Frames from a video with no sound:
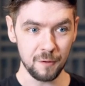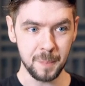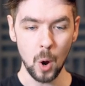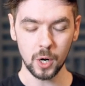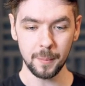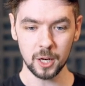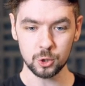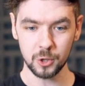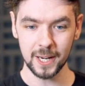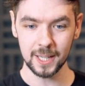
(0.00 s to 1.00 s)
of Pokemon
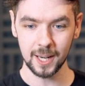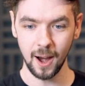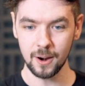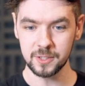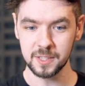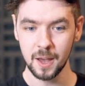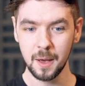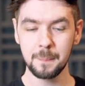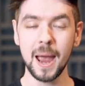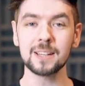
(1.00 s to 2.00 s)
trading cards?
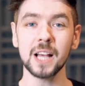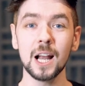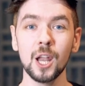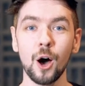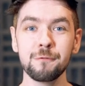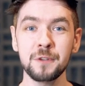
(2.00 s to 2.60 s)
Max, I love